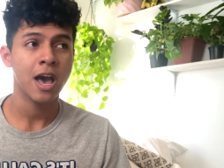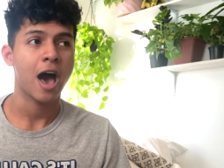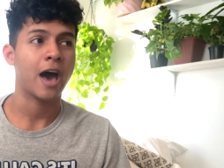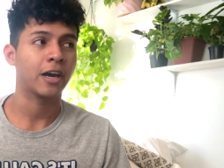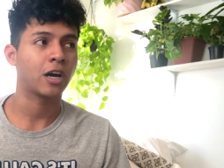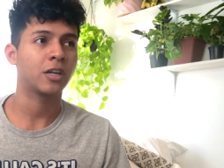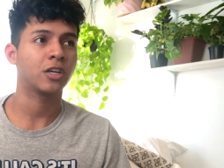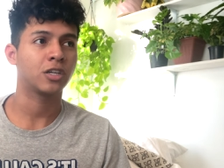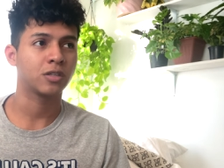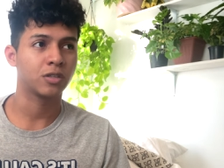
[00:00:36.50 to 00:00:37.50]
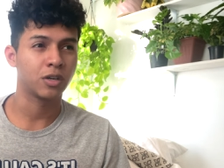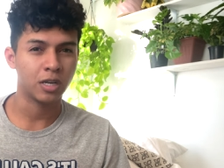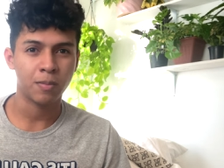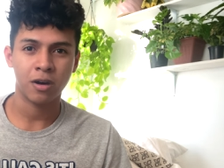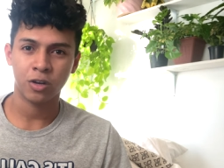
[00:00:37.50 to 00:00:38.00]
I got a good
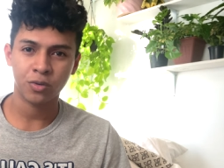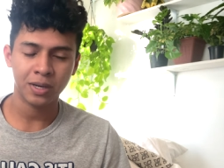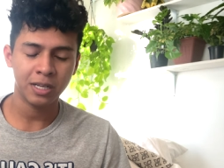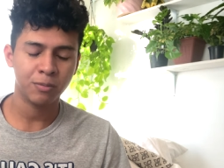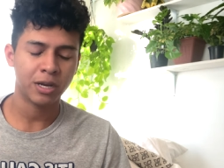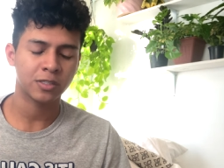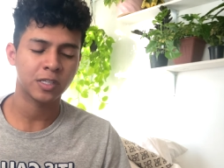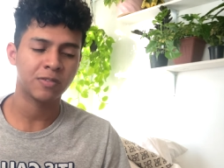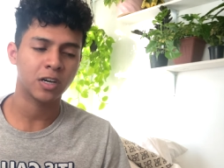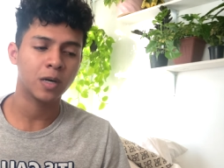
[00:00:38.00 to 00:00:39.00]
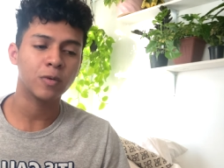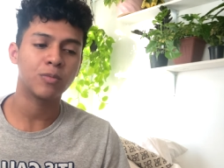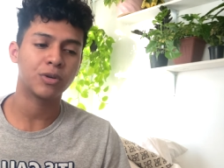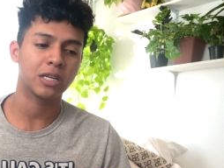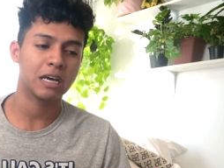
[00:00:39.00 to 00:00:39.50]
amount already, but I still have a couple
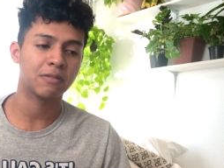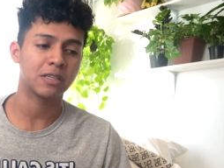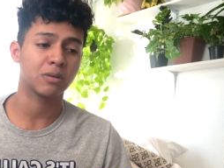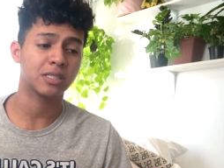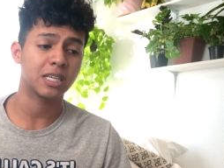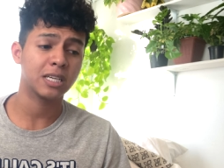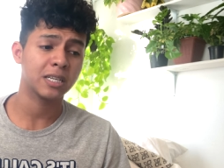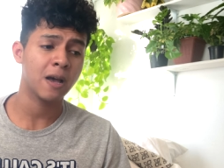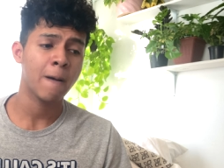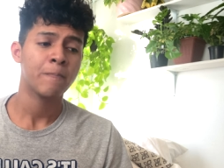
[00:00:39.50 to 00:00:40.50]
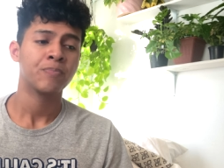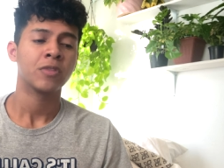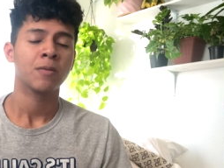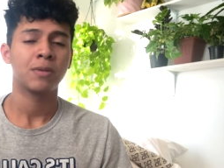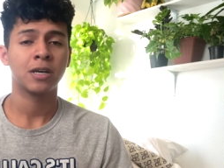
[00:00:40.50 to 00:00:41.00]
more left outside
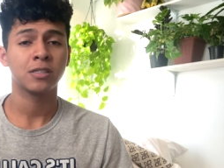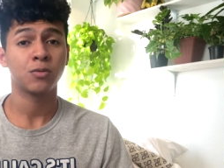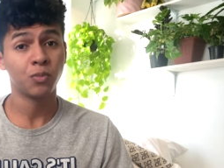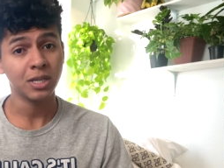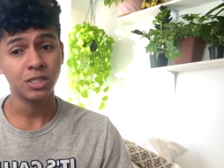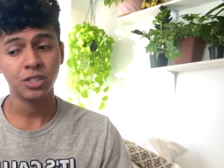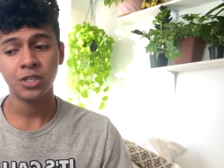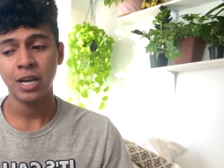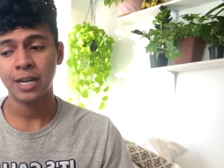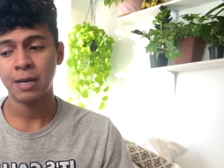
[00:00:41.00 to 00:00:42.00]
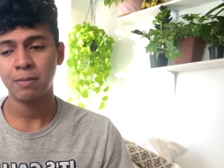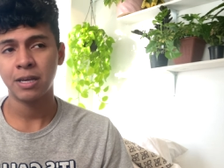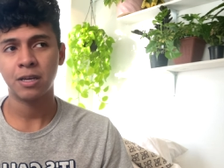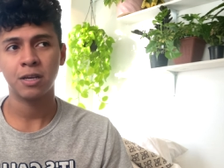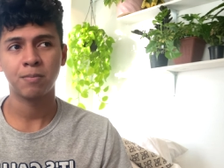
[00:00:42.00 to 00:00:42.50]
because of winter and I'm
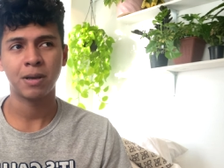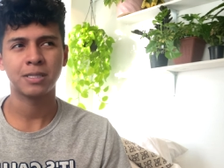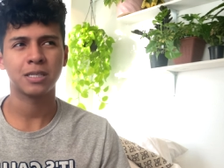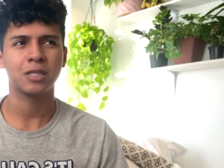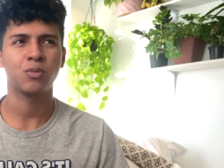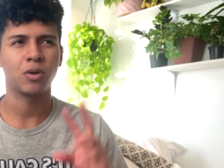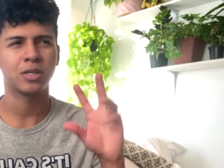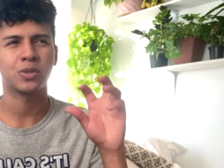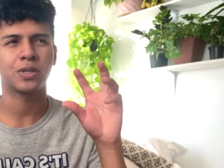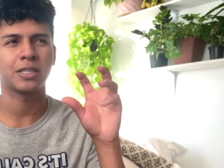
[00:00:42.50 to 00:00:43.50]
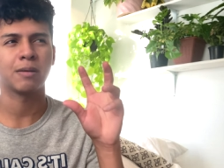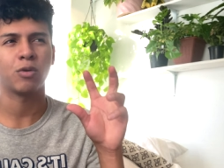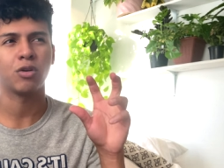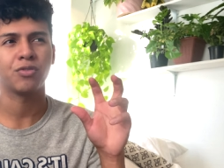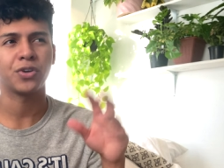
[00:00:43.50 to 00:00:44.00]
like basically wintering them
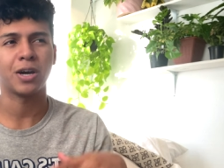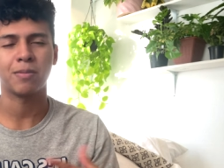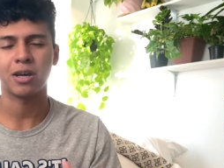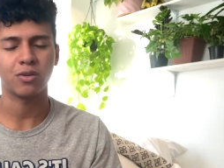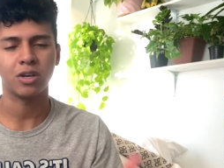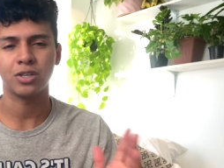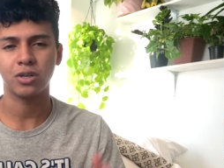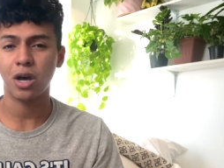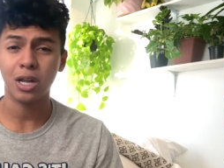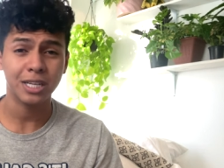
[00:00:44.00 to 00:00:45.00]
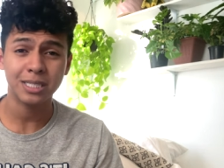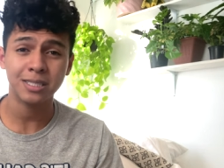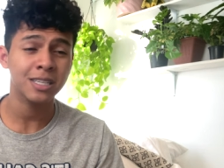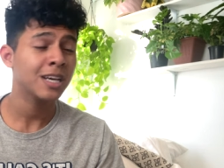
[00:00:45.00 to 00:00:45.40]
over. Um, I don't know how you call it.